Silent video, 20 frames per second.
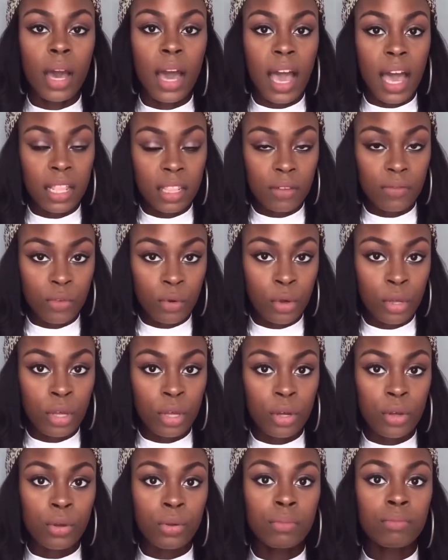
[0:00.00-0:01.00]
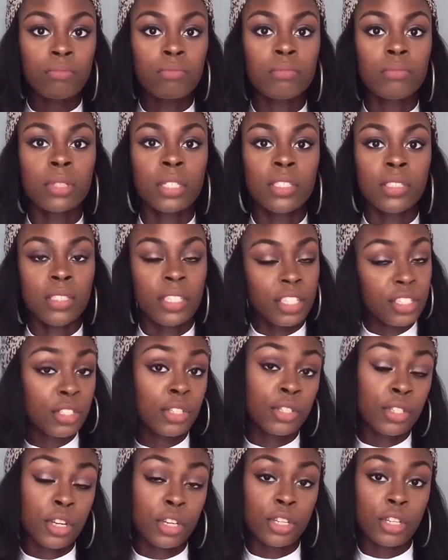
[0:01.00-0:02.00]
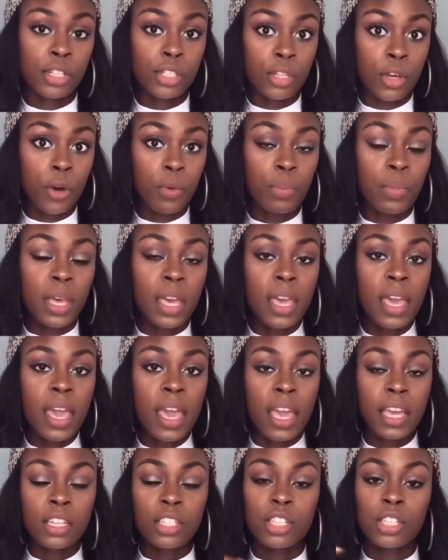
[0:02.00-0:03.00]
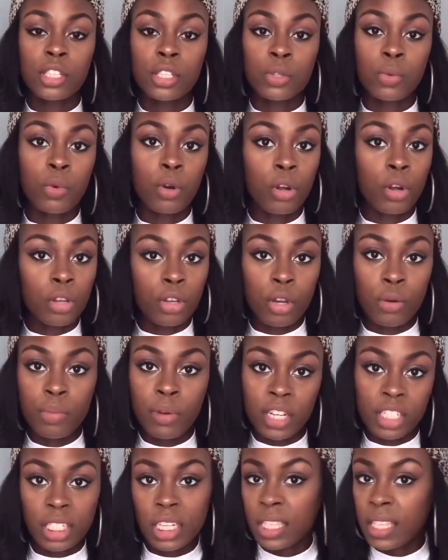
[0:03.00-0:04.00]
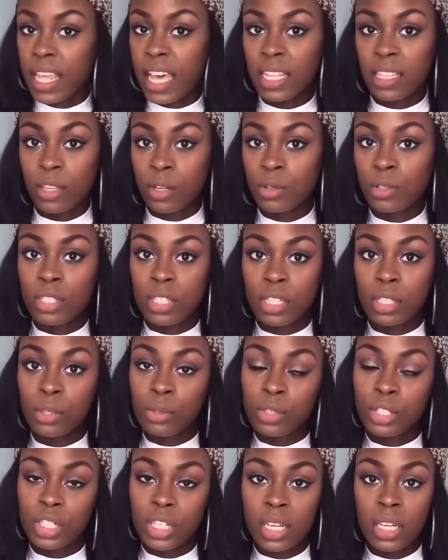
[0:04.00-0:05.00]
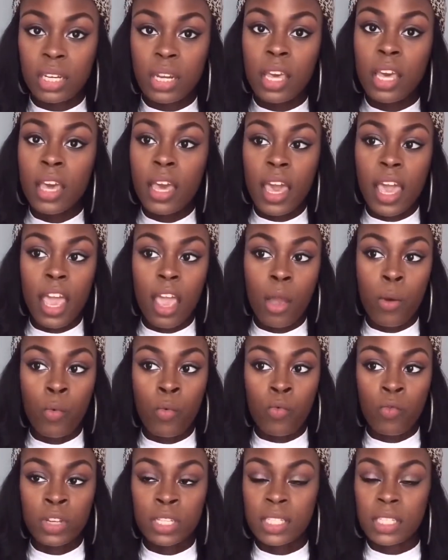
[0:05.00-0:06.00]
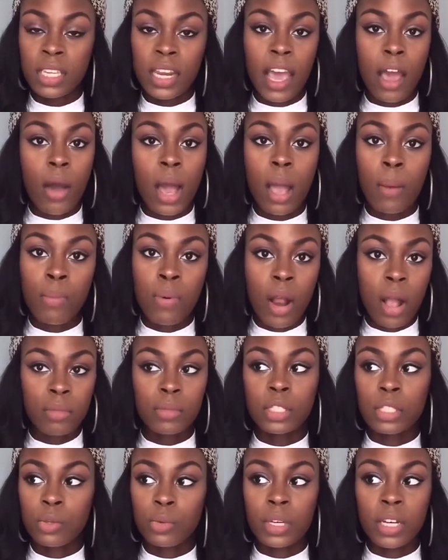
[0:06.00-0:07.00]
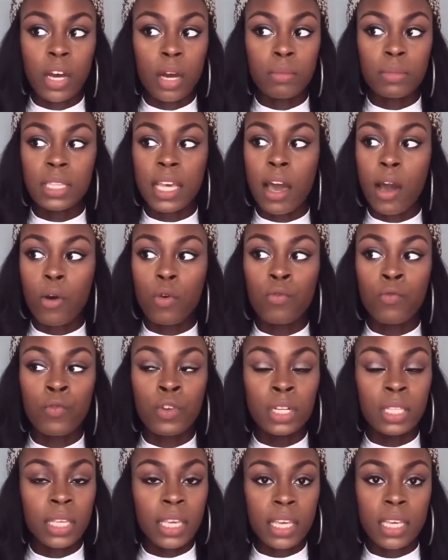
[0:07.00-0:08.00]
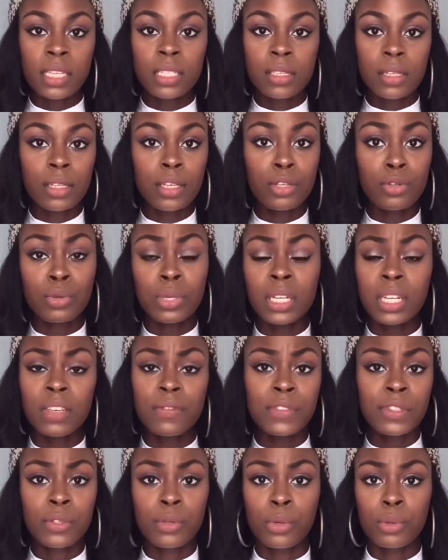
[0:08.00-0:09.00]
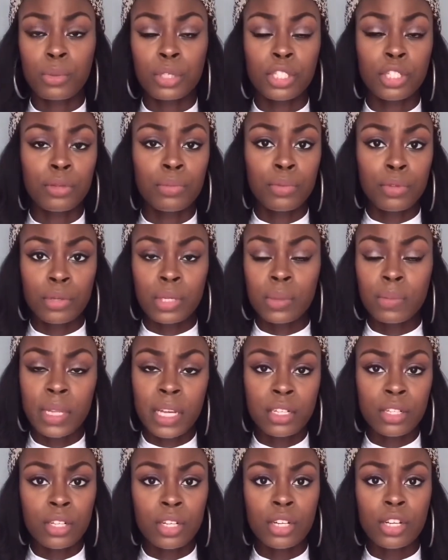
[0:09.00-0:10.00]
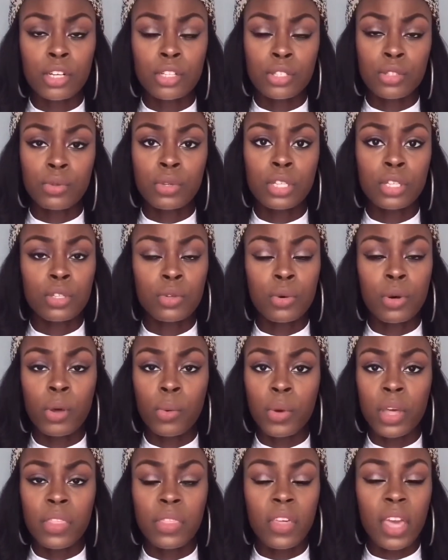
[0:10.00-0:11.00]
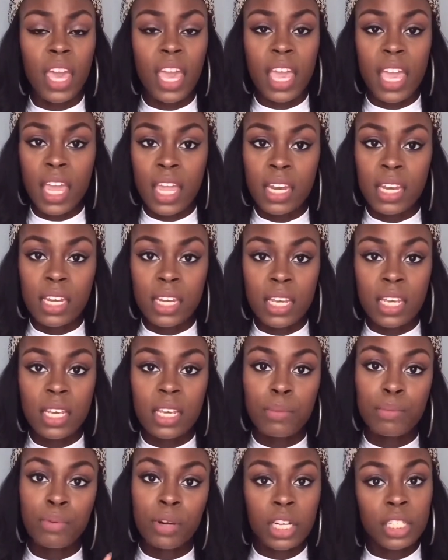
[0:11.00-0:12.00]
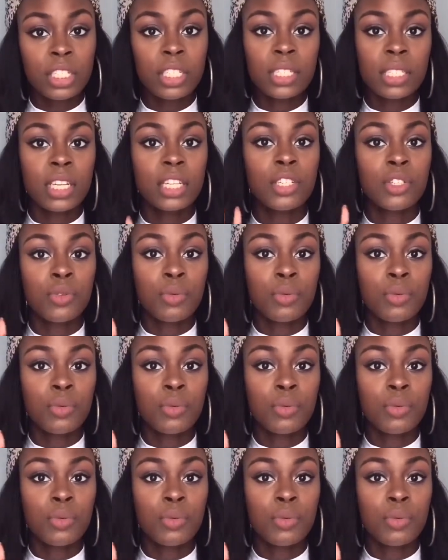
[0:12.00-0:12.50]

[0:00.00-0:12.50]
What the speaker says: olive oil, dish detergent soap, and just swirl your brush in that little solution and rinse it out. I promise you, it comes out really easily. You could even do it with your beauty blenders. You could do it with any brushes that